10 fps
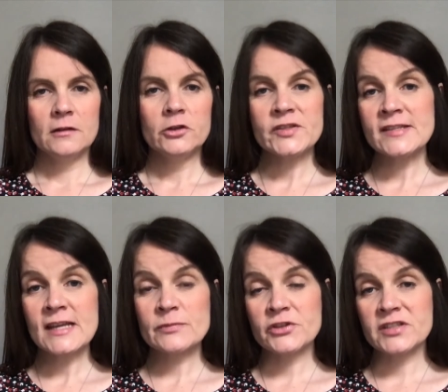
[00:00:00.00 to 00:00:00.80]
Lucy's
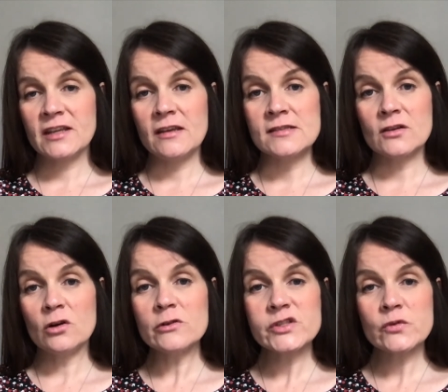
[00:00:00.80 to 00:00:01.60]
expertise
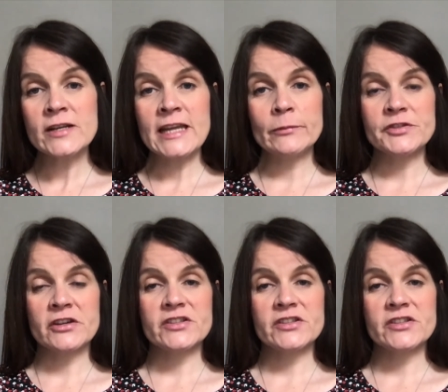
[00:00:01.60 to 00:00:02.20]
also enabled her